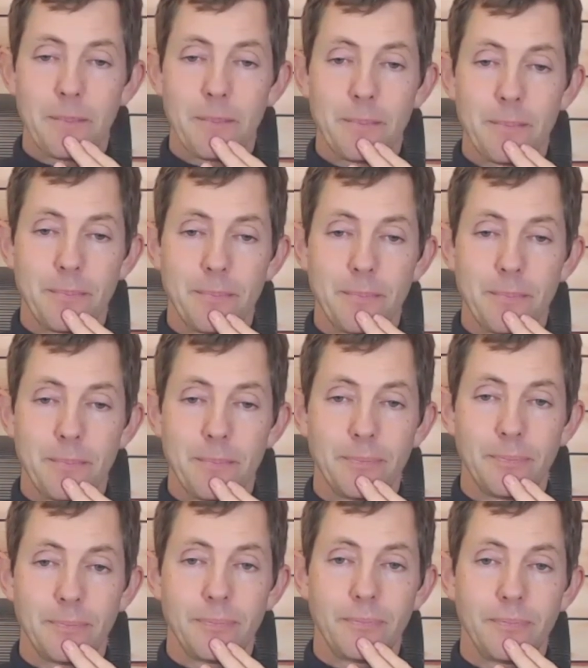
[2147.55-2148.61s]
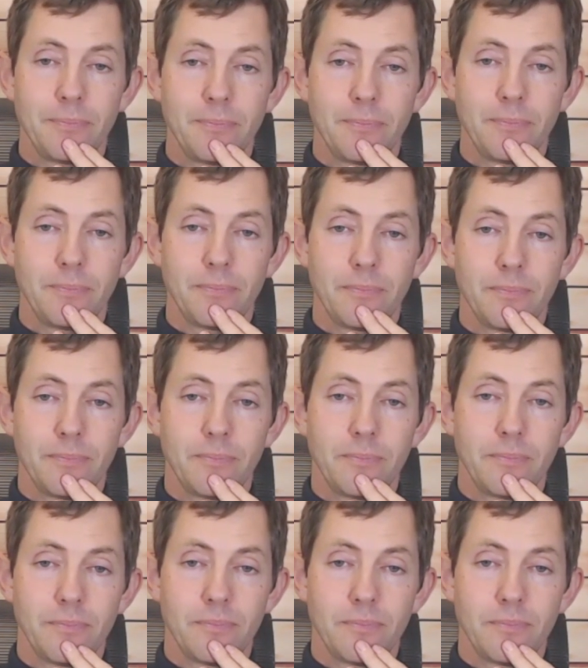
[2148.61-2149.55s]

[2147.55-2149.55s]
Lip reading: I can't help but think, like,